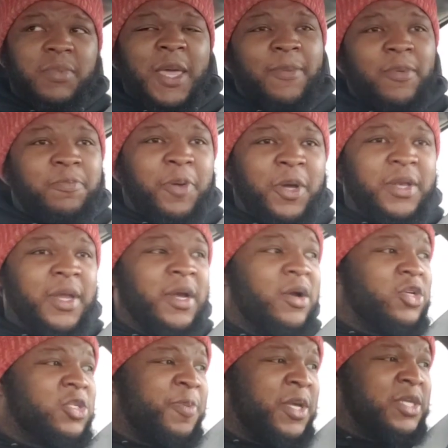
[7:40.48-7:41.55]
People putting
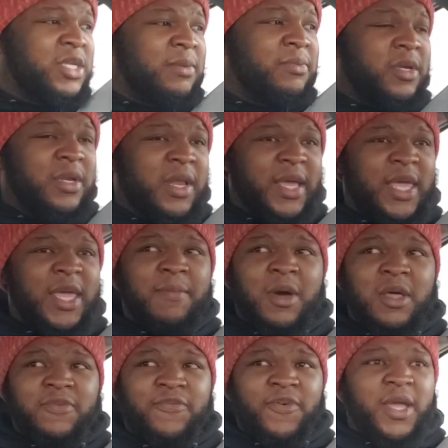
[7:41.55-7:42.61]
Errol Spence up there like he
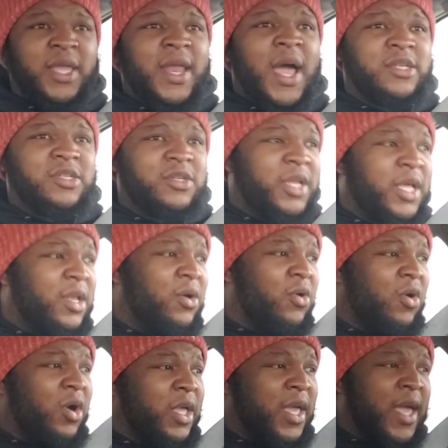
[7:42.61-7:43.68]
motherfucking Oscar De La
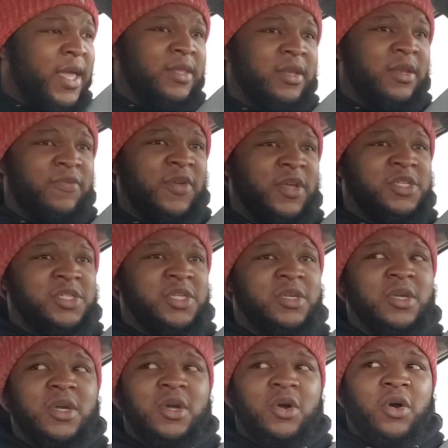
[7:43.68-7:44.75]
Hoya at the
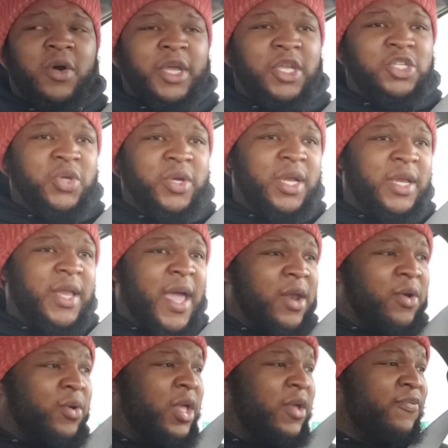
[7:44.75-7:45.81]
division. Or he
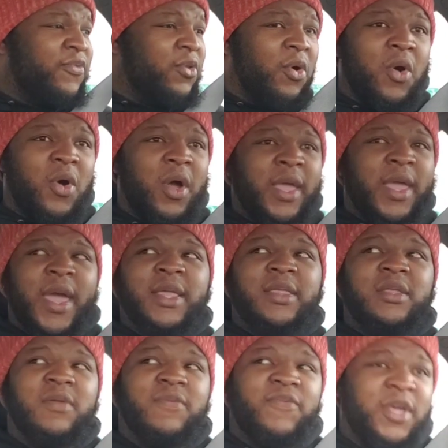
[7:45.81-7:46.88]
Trinidad or he Floyd
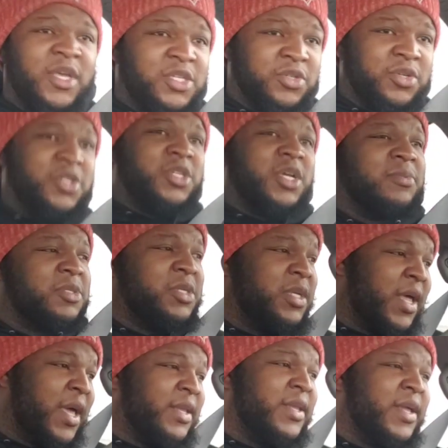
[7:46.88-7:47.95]
at the division or some
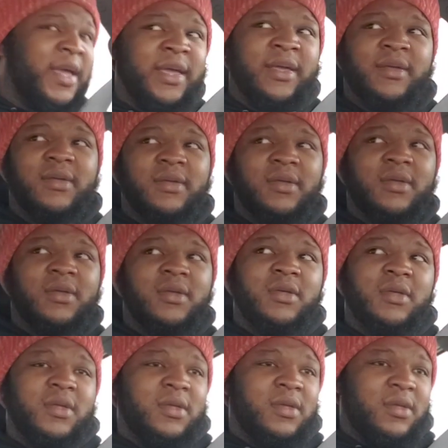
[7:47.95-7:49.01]
shit like that.
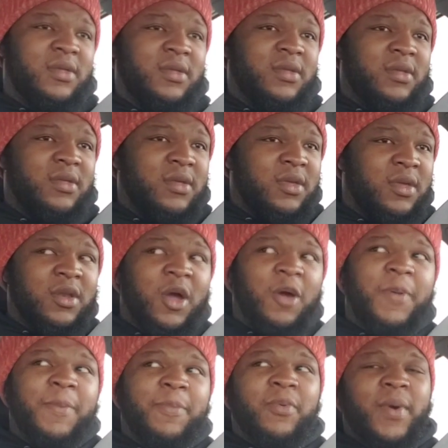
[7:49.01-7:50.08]
You
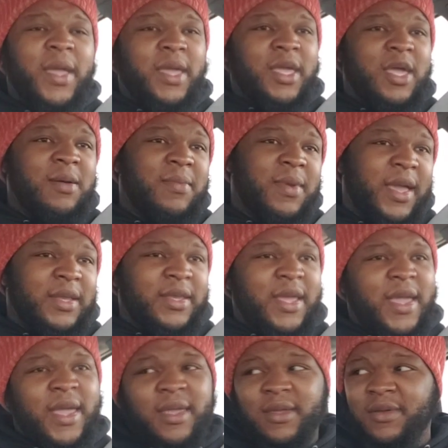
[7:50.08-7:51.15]
know, people ranking him like
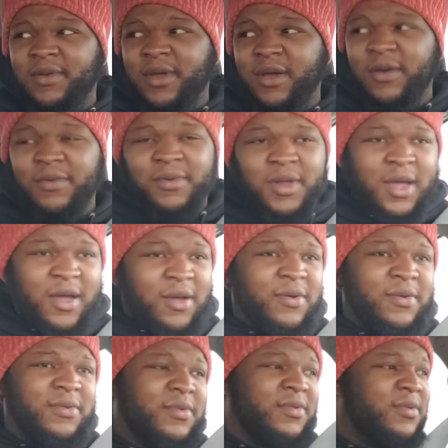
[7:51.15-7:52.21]
that. You know, no.